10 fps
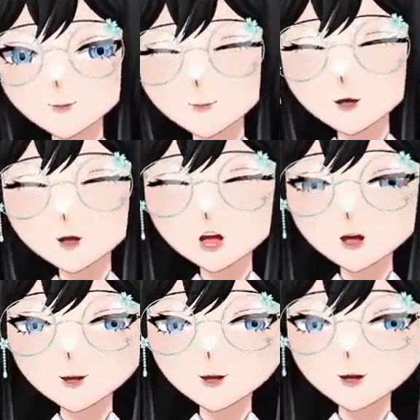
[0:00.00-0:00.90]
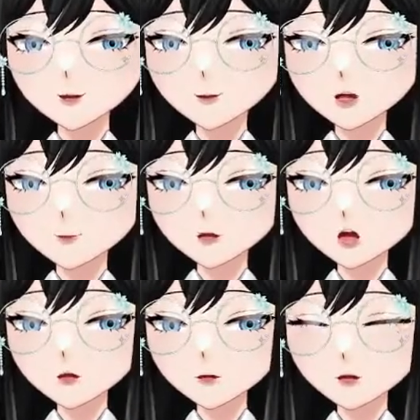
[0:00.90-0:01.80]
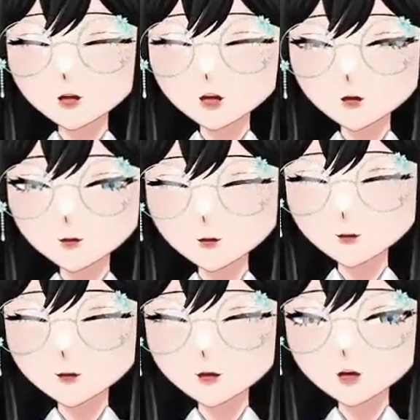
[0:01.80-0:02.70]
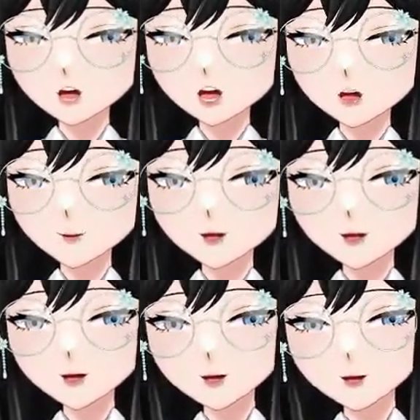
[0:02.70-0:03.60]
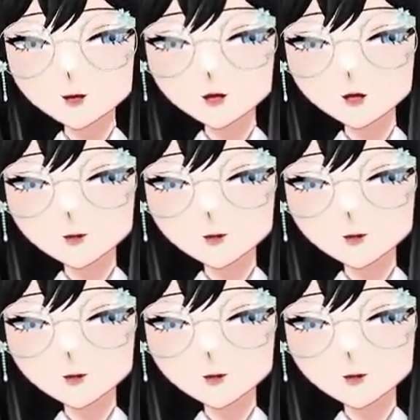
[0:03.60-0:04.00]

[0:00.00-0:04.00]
Add them, and boom, you can have acetylation.